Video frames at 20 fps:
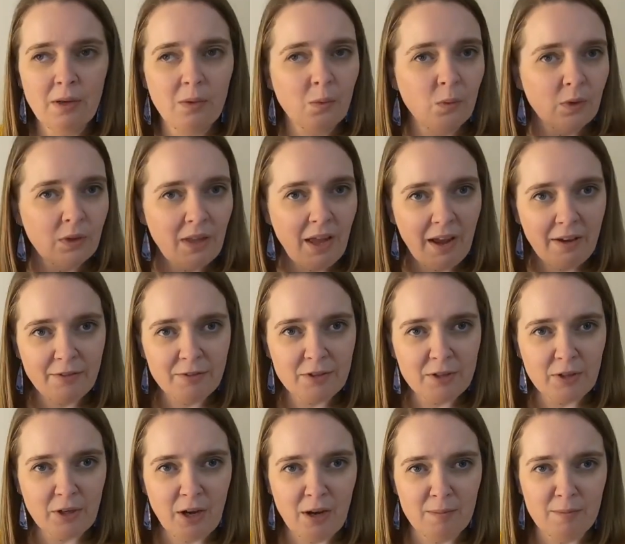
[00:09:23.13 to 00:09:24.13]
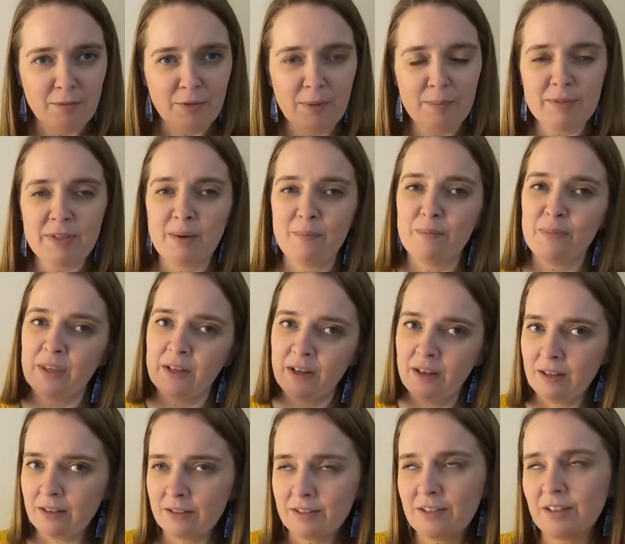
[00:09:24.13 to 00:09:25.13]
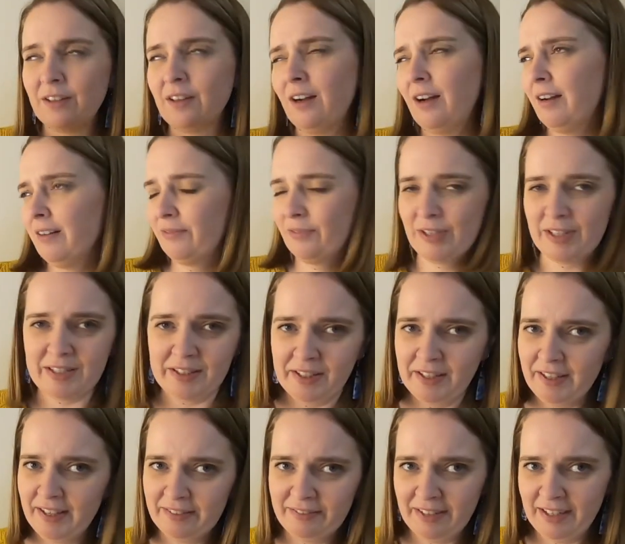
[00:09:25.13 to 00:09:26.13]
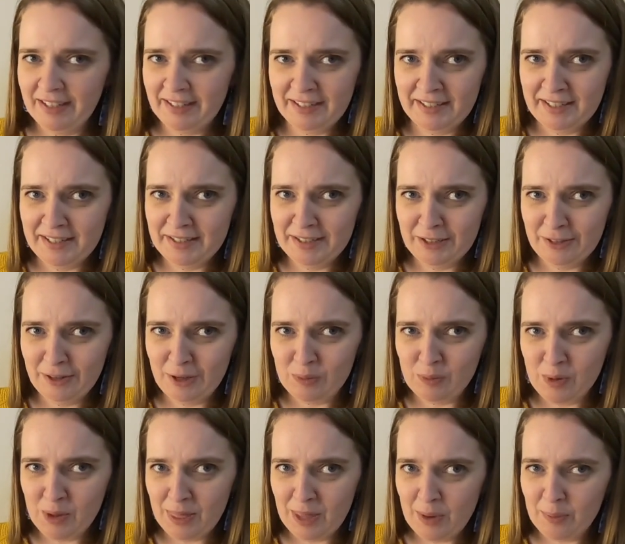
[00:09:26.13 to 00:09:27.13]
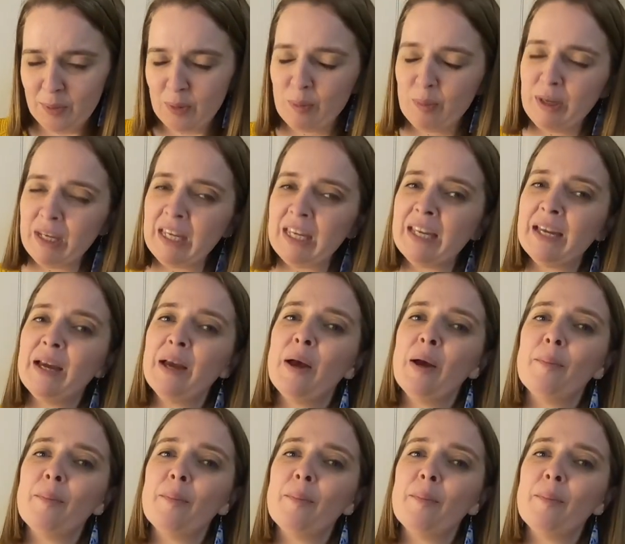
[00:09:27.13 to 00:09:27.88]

will have to come from something else, and obviously I've had an idea on what that will be,